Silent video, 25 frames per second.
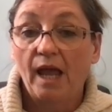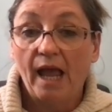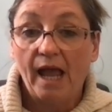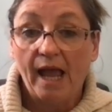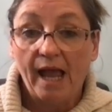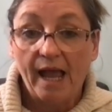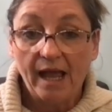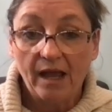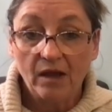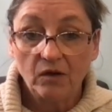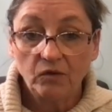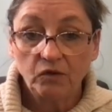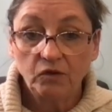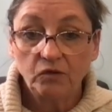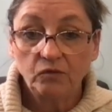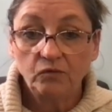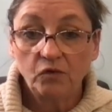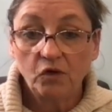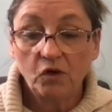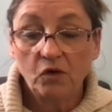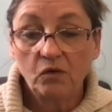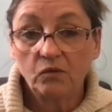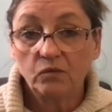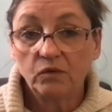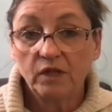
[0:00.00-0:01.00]
How do you
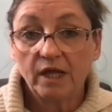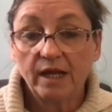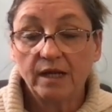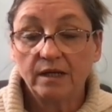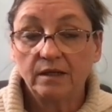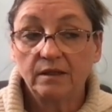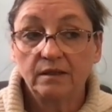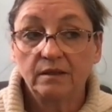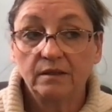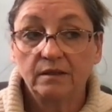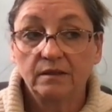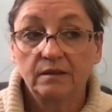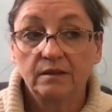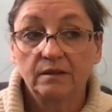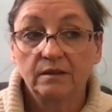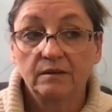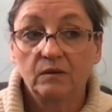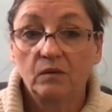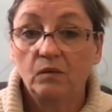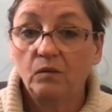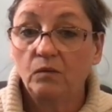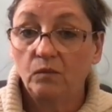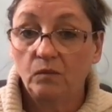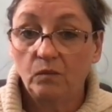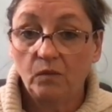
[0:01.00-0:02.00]
know then
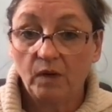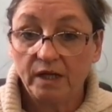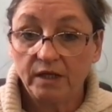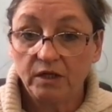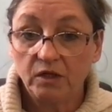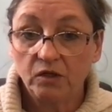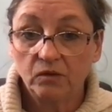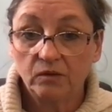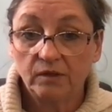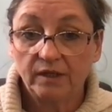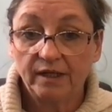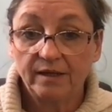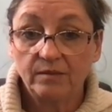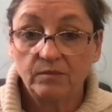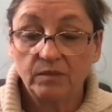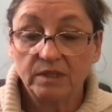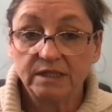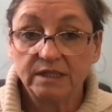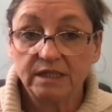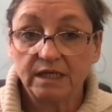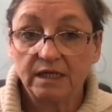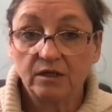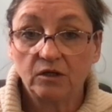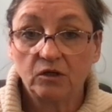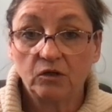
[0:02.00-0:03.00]
when your limb is
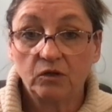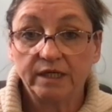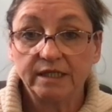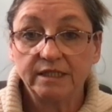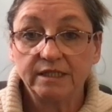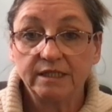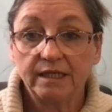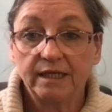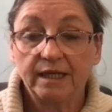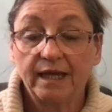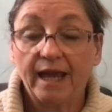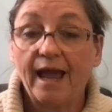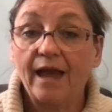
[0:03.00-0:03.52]
increasing?